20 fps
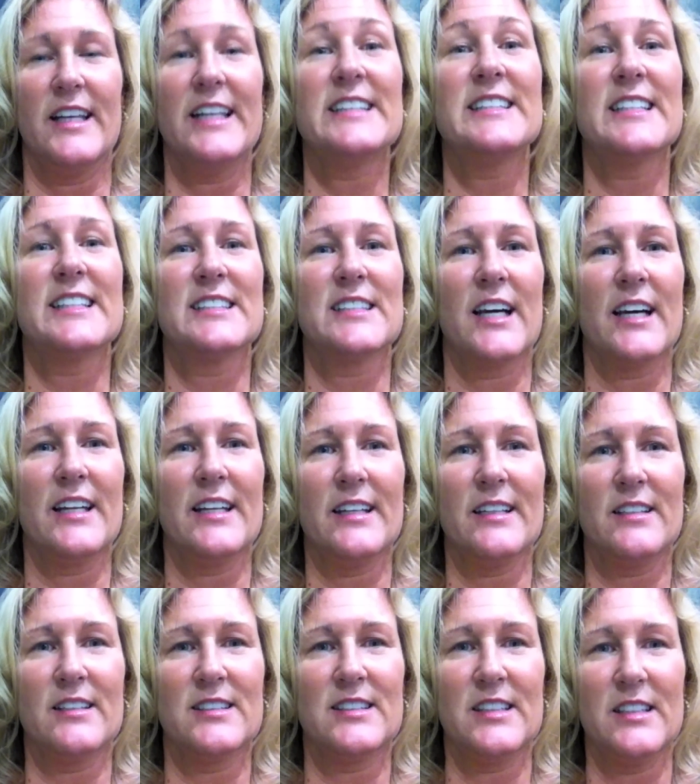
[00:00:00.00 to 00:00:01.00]
it's
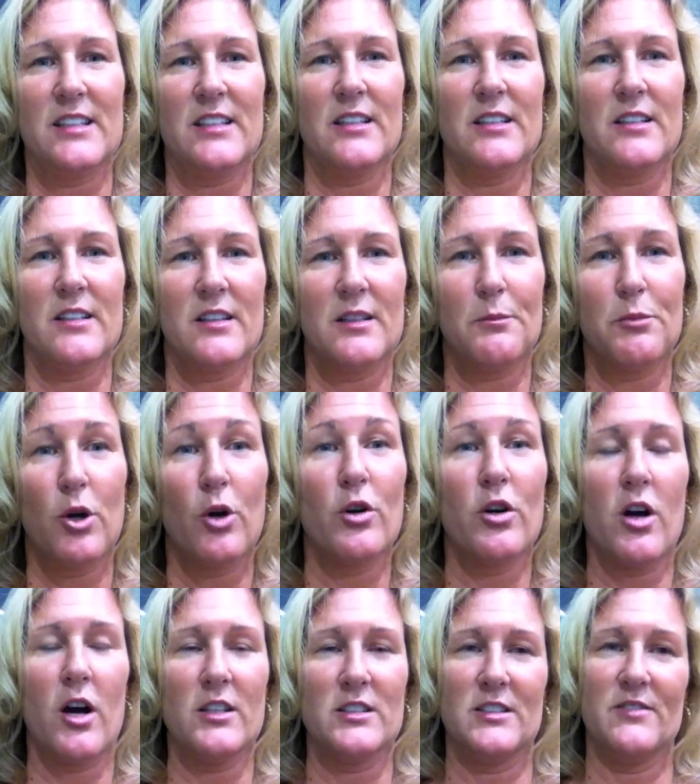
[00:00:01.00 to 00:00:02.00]
exciting to see the the
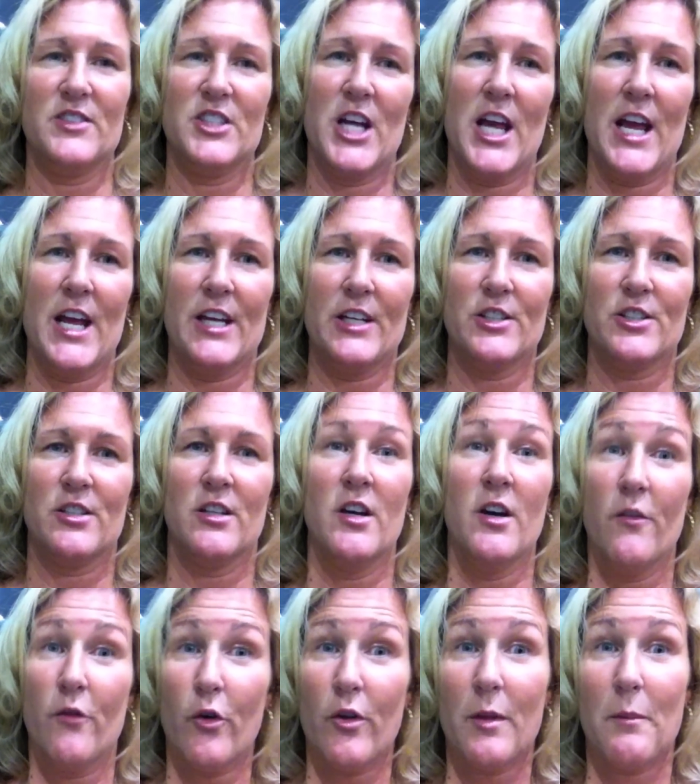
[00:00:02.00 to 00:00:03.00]
protocols have changed
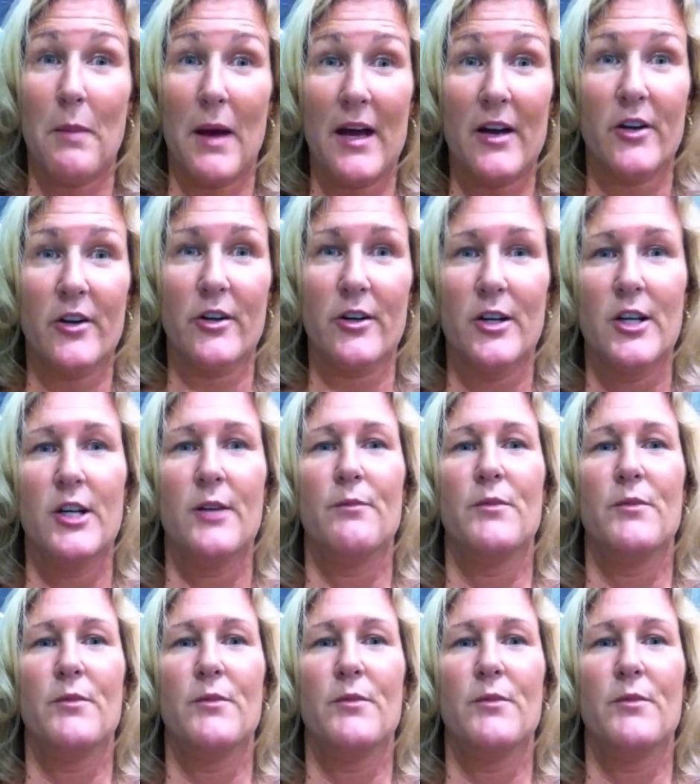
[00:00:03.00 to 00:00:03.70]
for the better